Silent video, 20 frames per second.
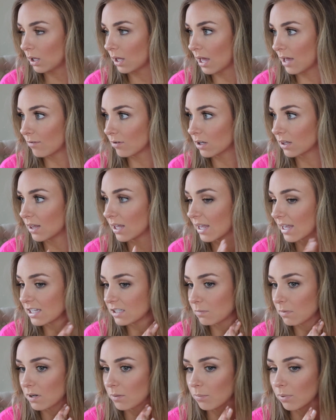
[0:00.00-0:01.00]
Everything
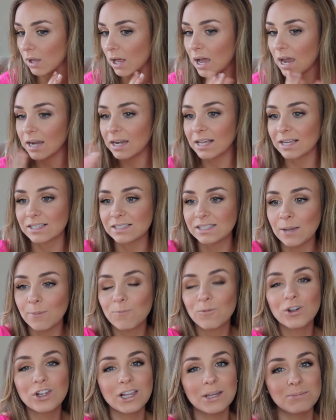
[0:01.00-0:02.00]
has been applied except
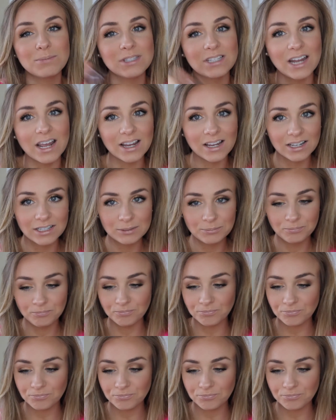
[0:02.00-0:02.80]
for lipstick.